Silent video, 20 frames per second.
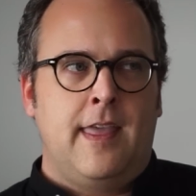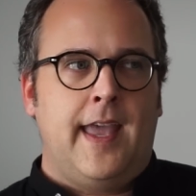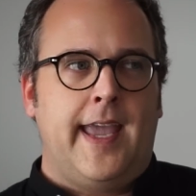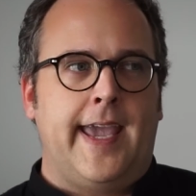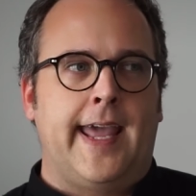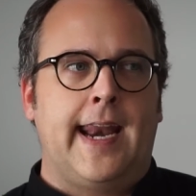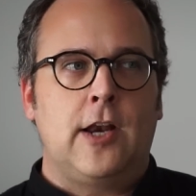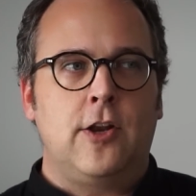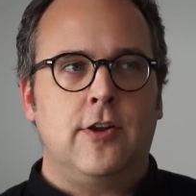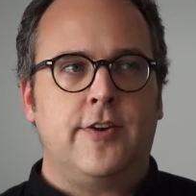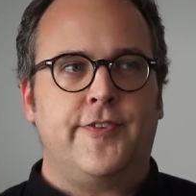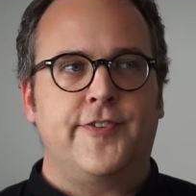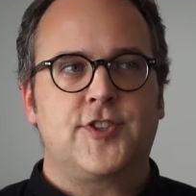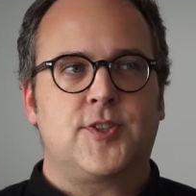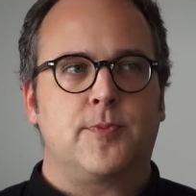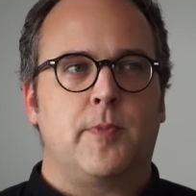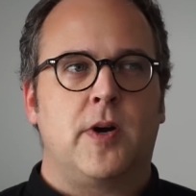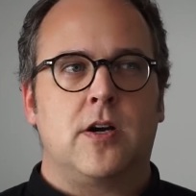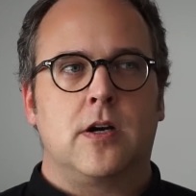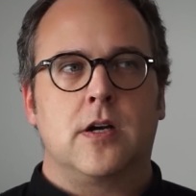And I looked for
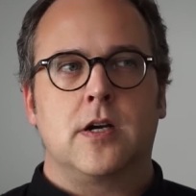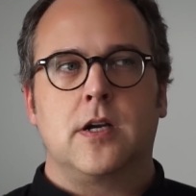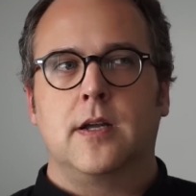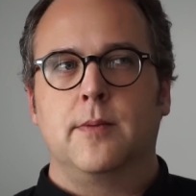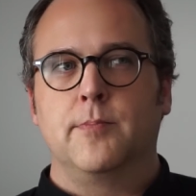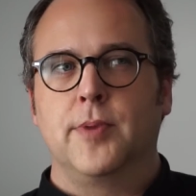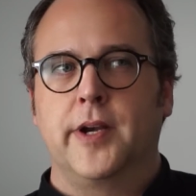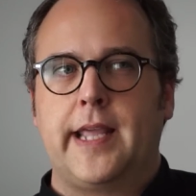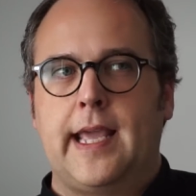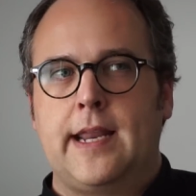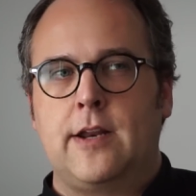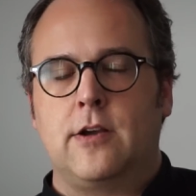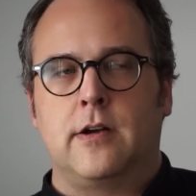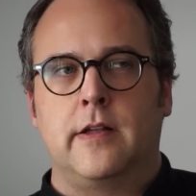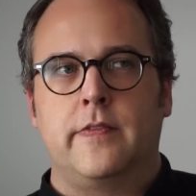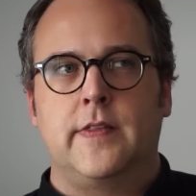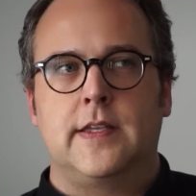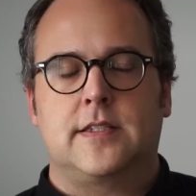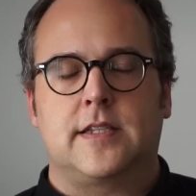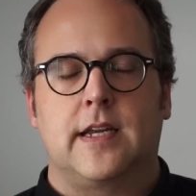some hard number data
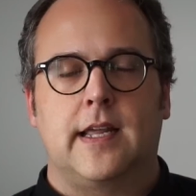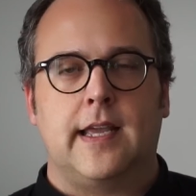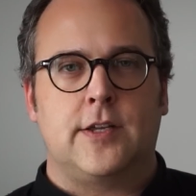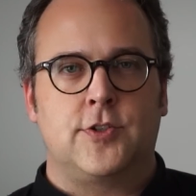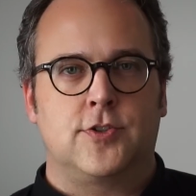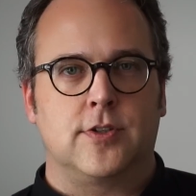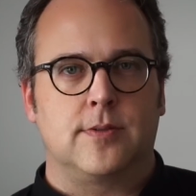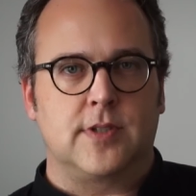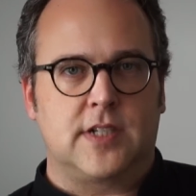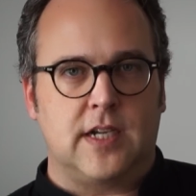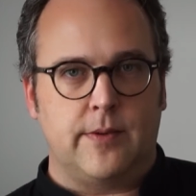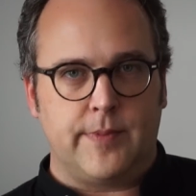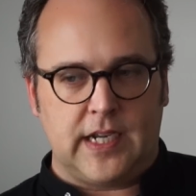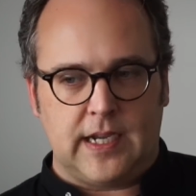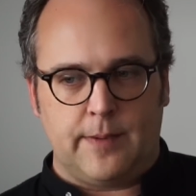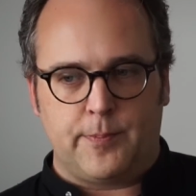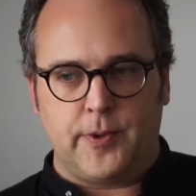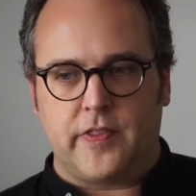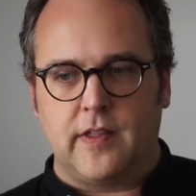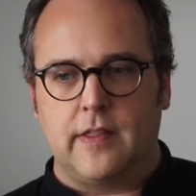on this, and I had trouble coming
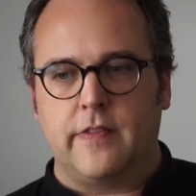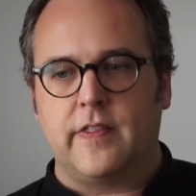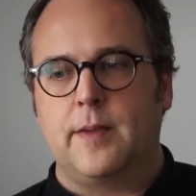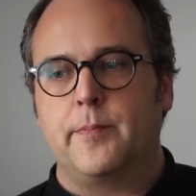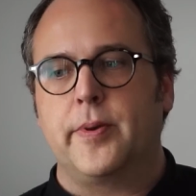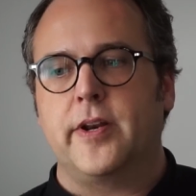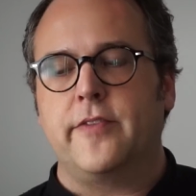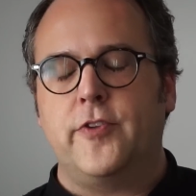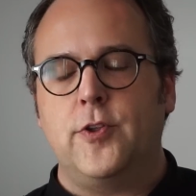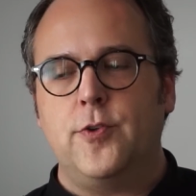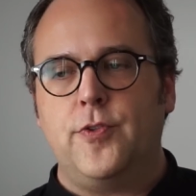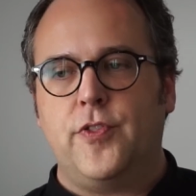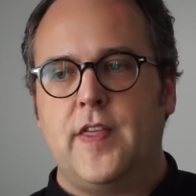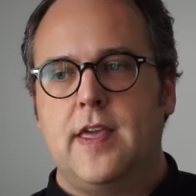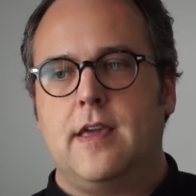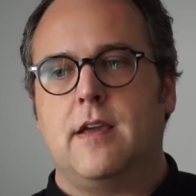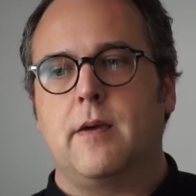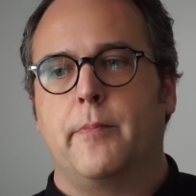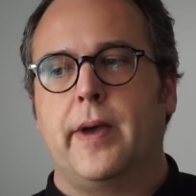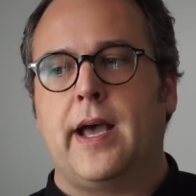up with anything. But if you
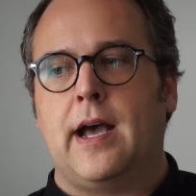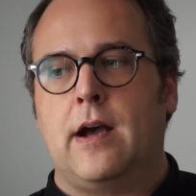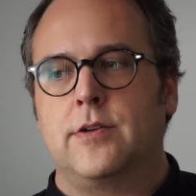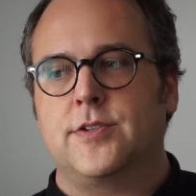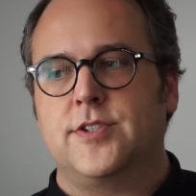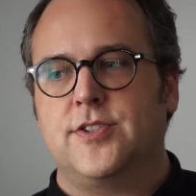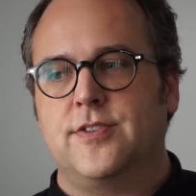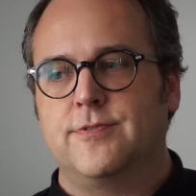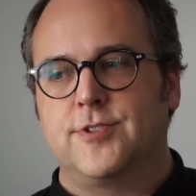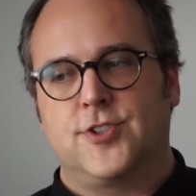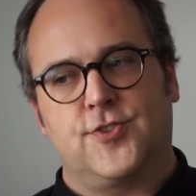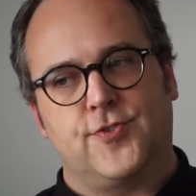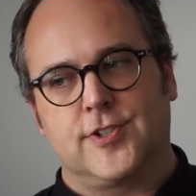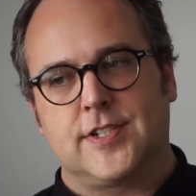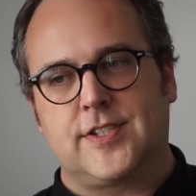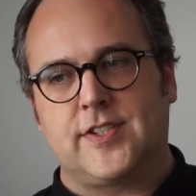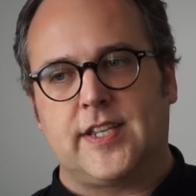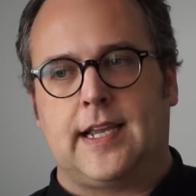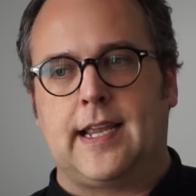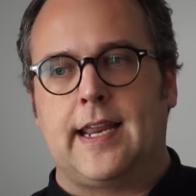think about, just for
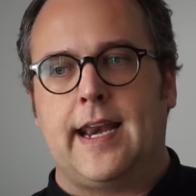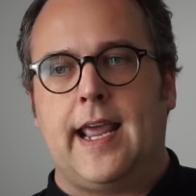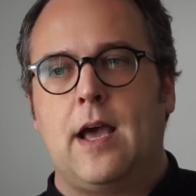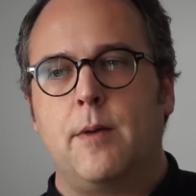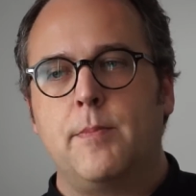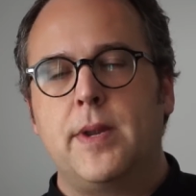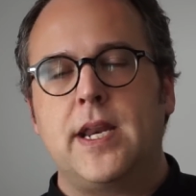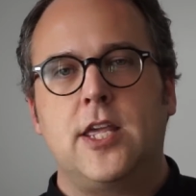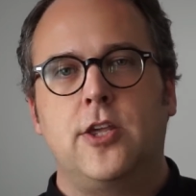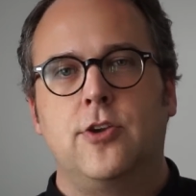a second, how many